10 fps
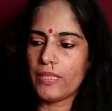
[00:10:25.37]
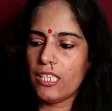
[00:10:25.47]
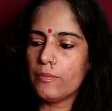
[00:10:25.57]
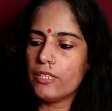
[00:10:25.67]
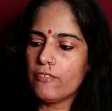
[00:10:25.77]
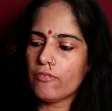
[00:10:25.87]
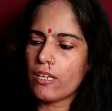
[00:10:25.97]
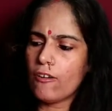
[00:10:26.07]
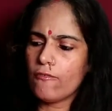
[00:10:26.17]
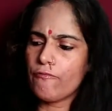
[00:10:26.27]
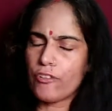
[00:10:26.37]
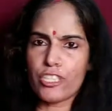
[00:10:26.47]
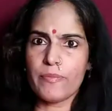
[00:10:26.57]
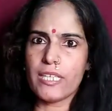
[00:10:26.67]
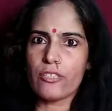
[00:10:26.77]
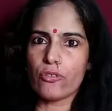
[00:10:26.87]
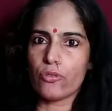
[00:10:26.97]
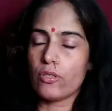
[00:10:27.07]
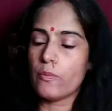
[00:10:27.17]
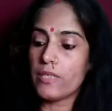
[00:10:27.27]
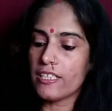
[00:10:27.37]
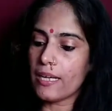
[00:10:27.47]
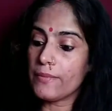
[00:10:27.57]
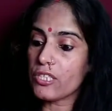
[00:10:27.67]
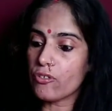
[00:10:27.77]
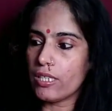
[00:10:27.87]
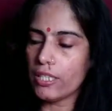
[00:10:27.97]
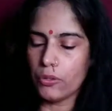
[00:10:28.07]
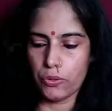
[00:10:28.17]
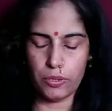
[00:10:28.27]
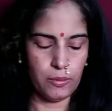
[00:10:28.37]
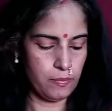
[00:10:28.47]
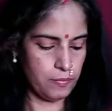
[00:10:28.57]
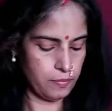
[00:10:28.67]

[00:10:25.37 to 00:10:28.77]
I mean, they burn for around forty minutes or so. The burn time is really good.